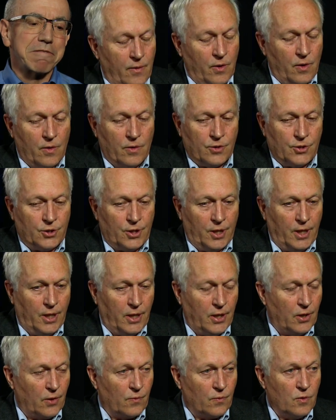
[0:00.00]
You're sitting
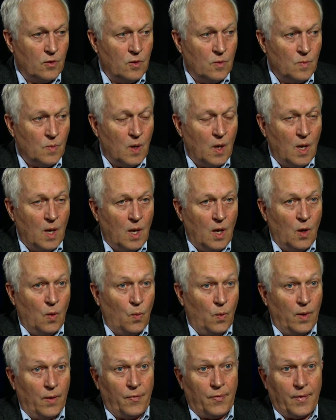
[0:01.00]
in a room with